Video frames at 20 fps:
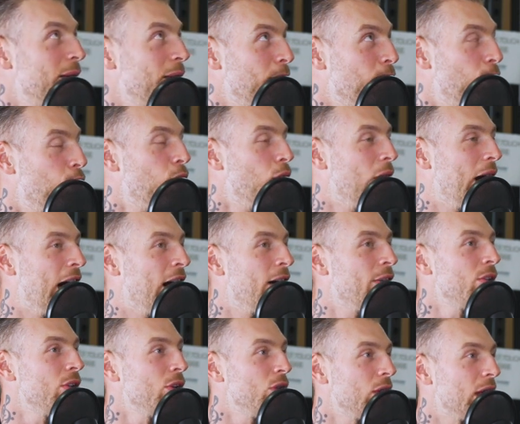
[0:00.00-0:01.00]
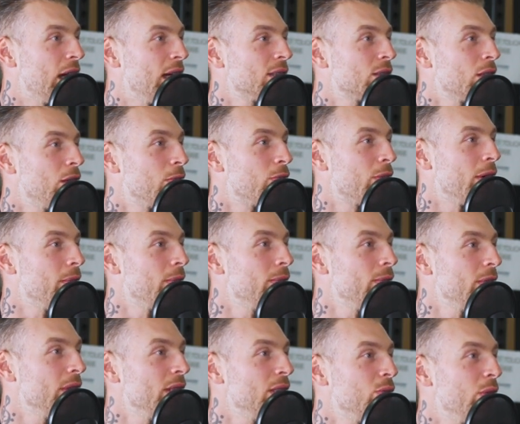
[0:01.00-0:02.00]
more after your last comp prep
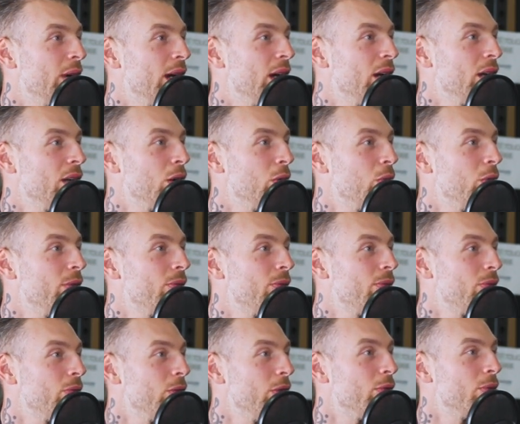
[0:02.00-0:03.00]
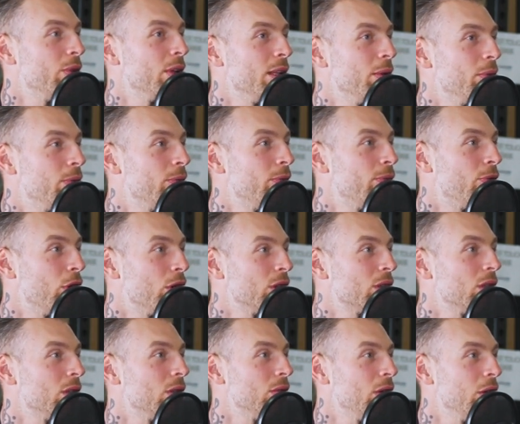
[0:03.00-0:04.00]
is where, you know, we've really
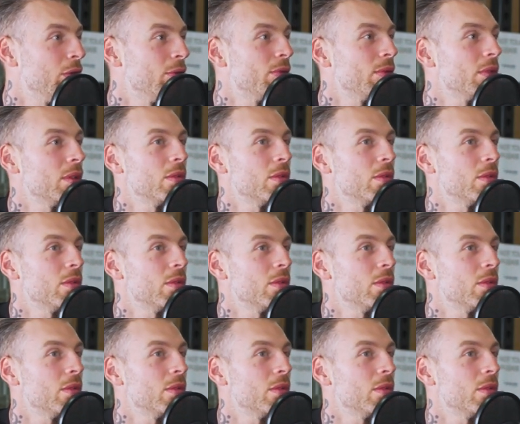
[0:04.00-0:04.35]
focused on, you know,